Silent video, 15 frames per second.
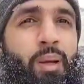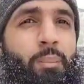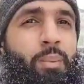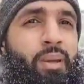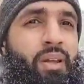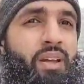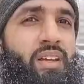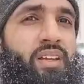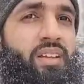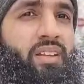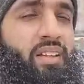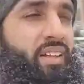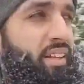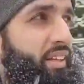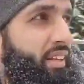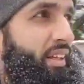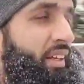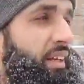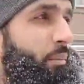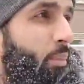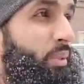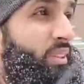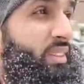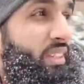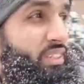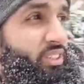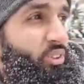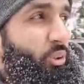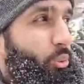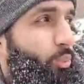it up here. But this is a
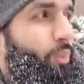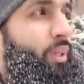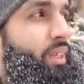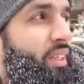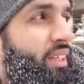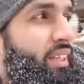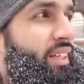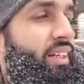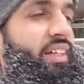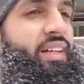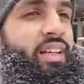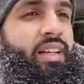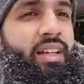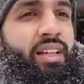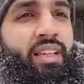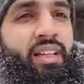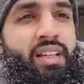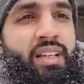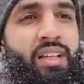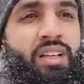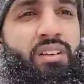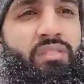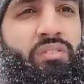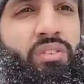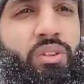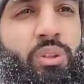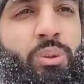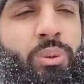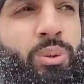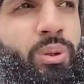snowy
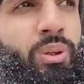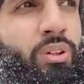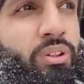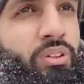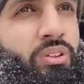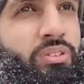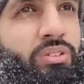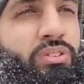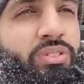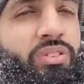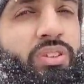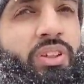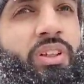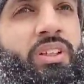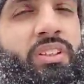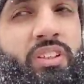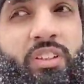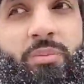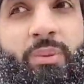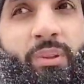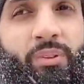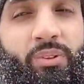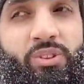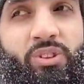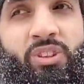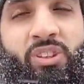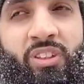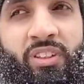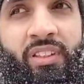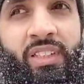view of
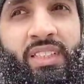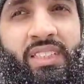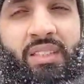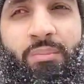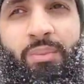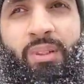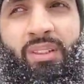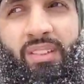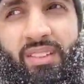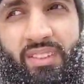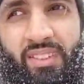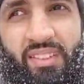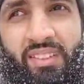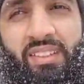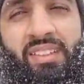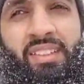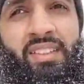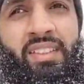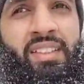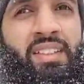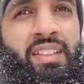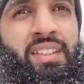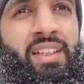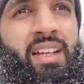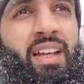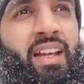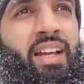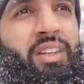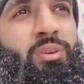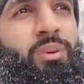Nisan Mahallesi.
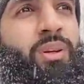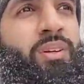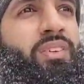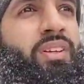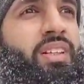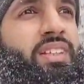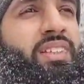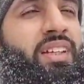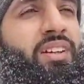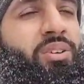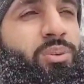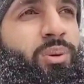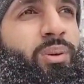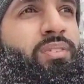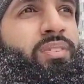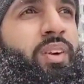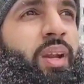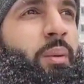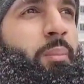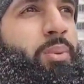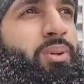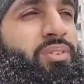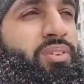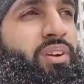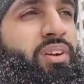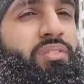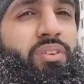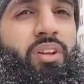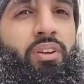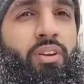23 Nisan or 23 April if you
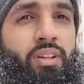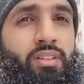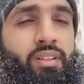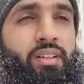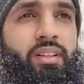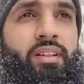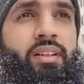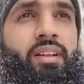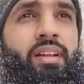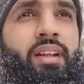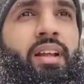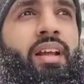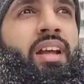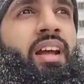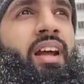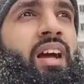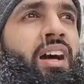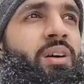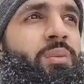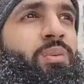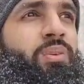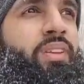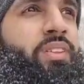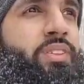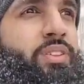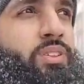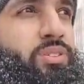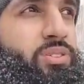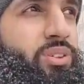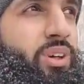want to fully translate it. I hope you find it
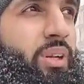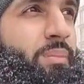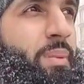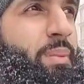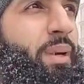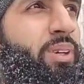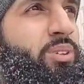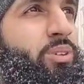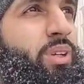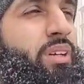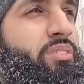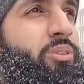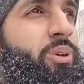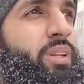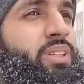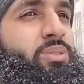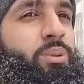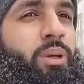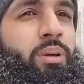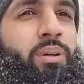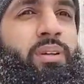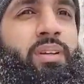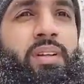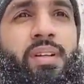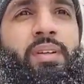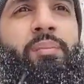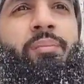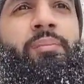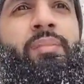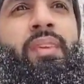useful, and maybe I'll do another one as well
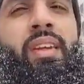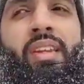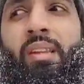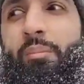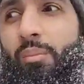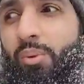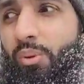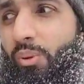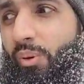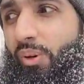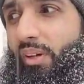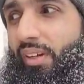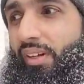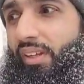in the more